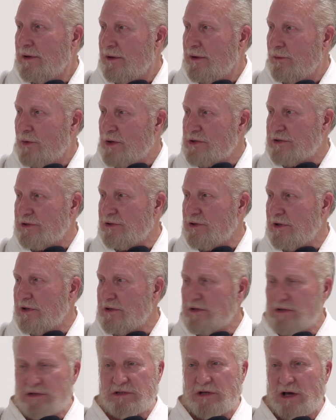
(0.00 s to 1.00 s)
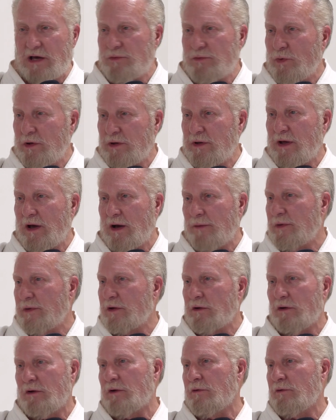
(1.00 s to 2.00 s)
It wasn't you didn't decide one day I'm
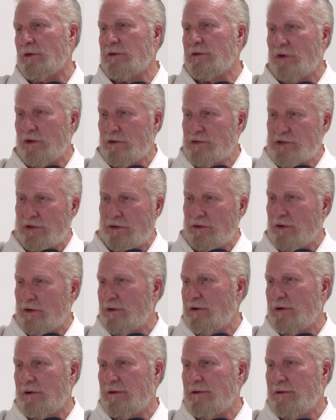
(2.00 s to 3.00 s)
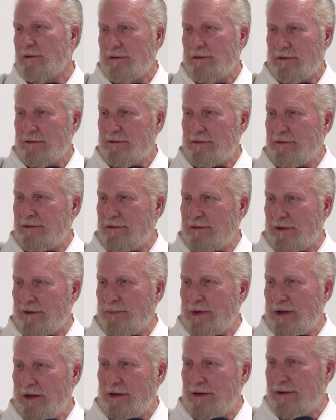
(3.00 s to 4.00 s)
going to go to a dojo and learn to
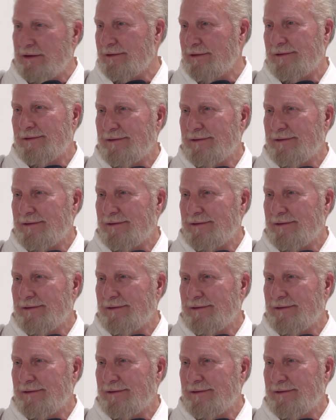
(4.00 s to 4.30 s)
be,